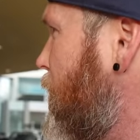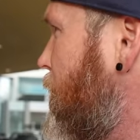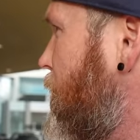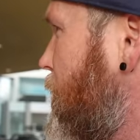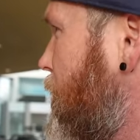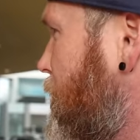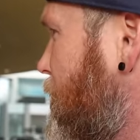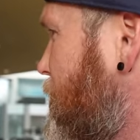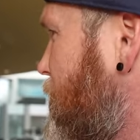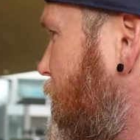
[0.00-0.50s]
right
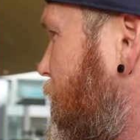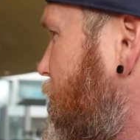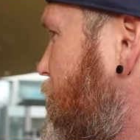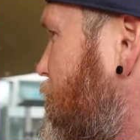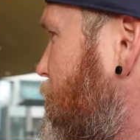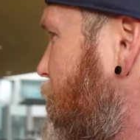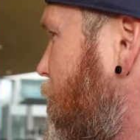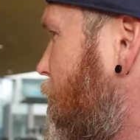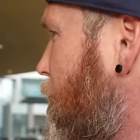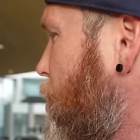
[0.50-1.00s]
here. Thank you.
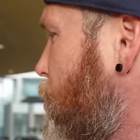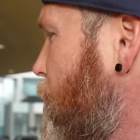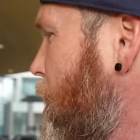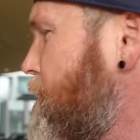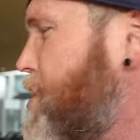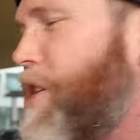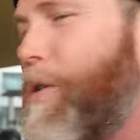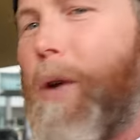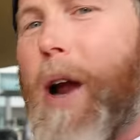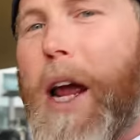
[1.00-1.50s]

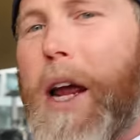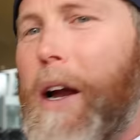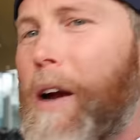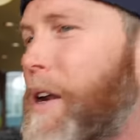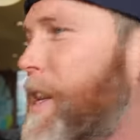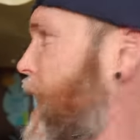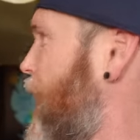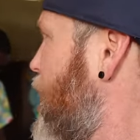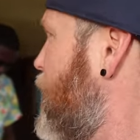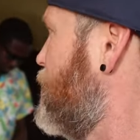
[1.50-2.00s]
Reggie right here
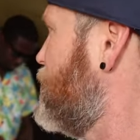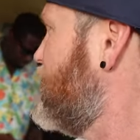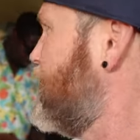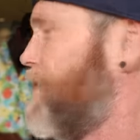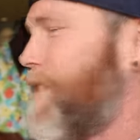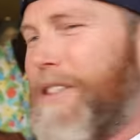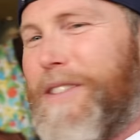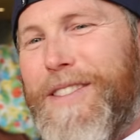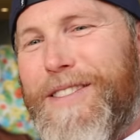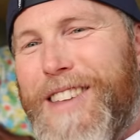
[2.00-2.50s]
in the house.
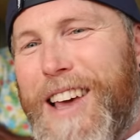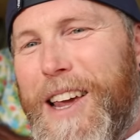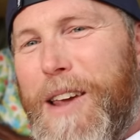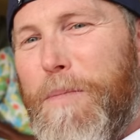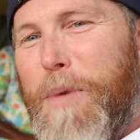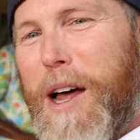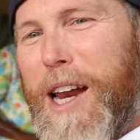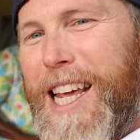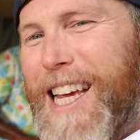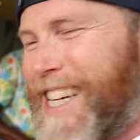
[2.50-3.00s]
Thank you,
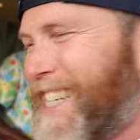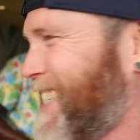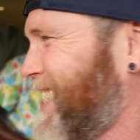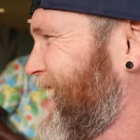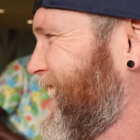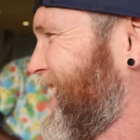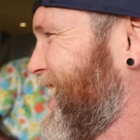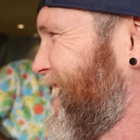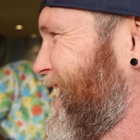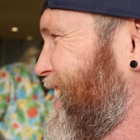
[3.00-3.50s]
buddy.
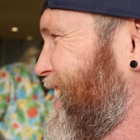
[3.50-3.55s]
All